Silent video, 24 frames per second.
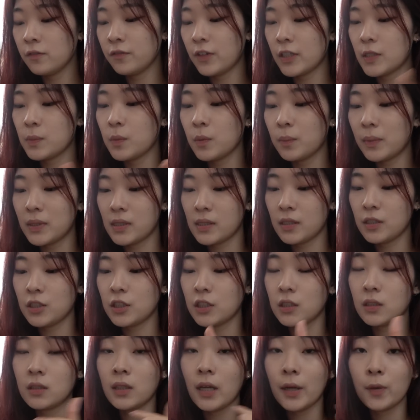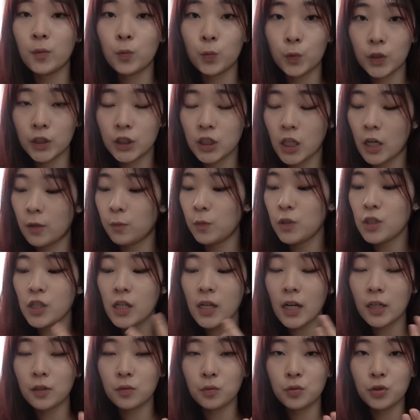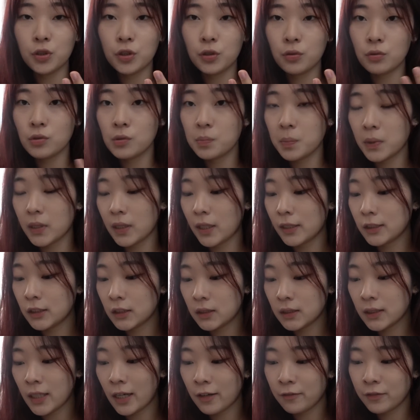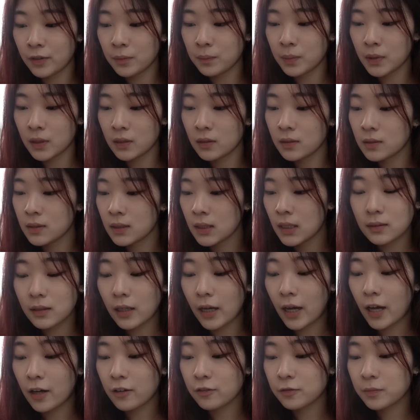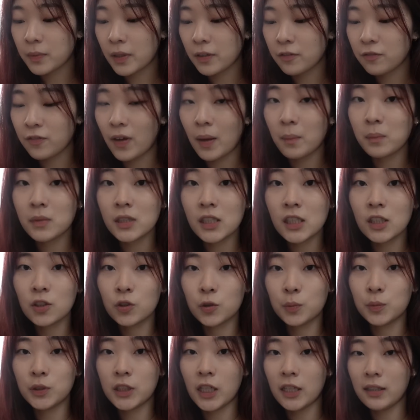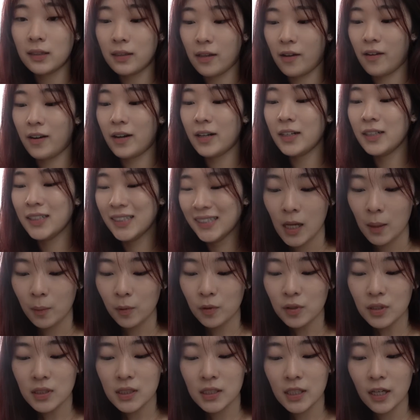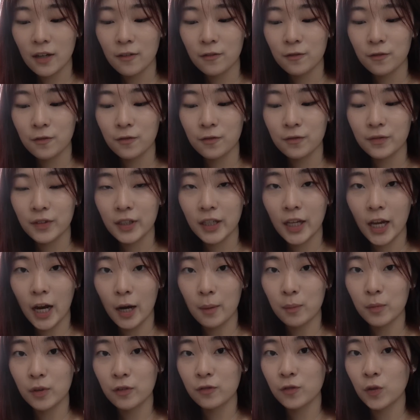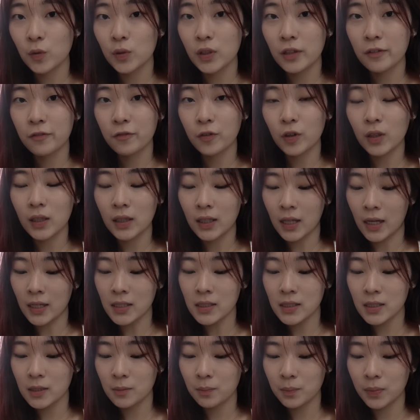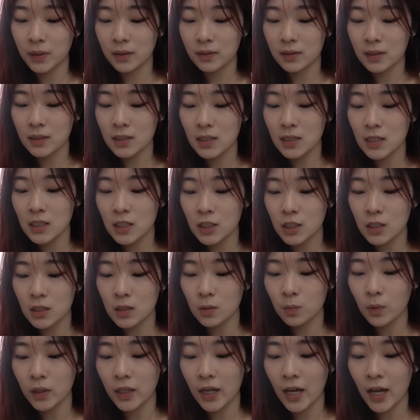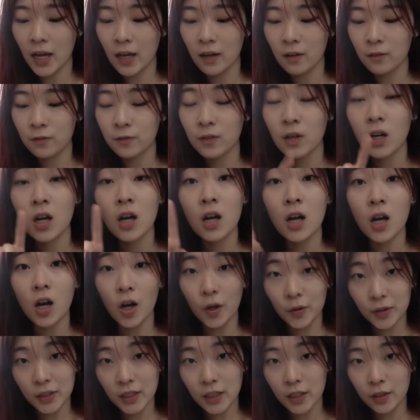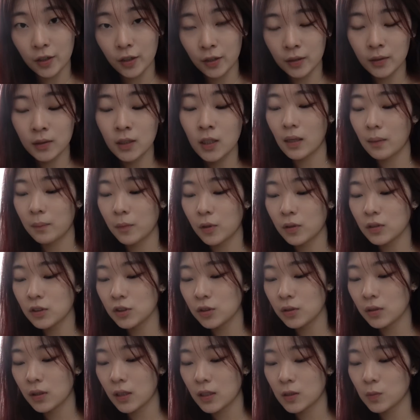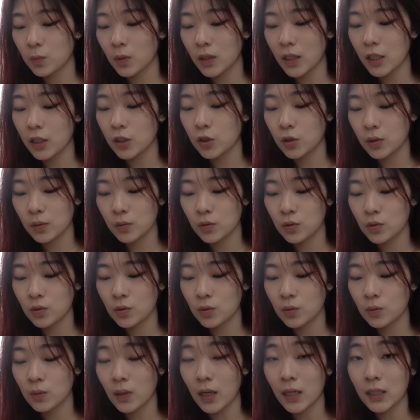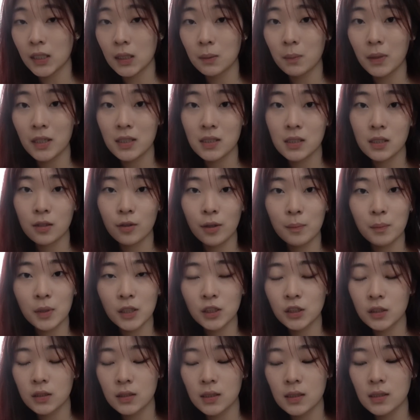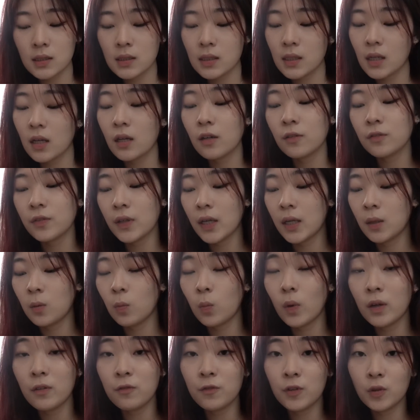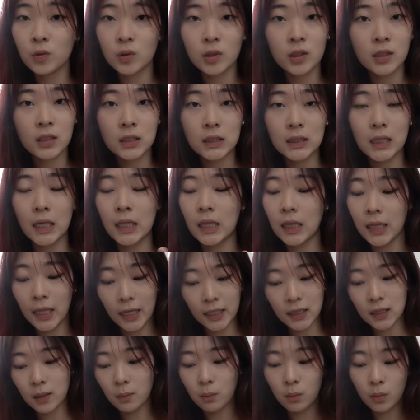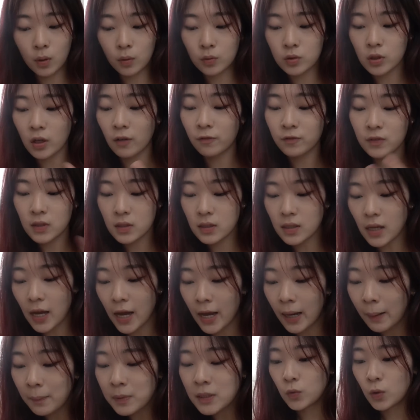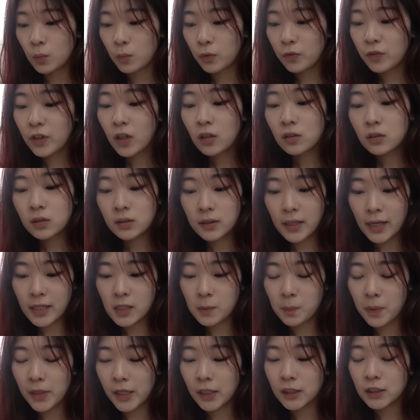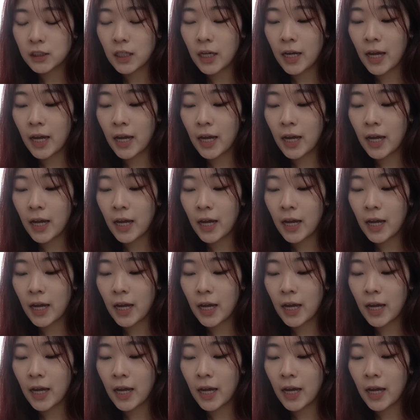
Facebook Messenger, and WeChat. WeChat I don't use, but I just have it because I have my family group chat there. I'm gonna save the camera folder for last, but this is just what I have on here. I'm gonna show you guys what I use to edit my Instagram pictures and stuff, and what filters I like the most of these apps. Moving on to next page, I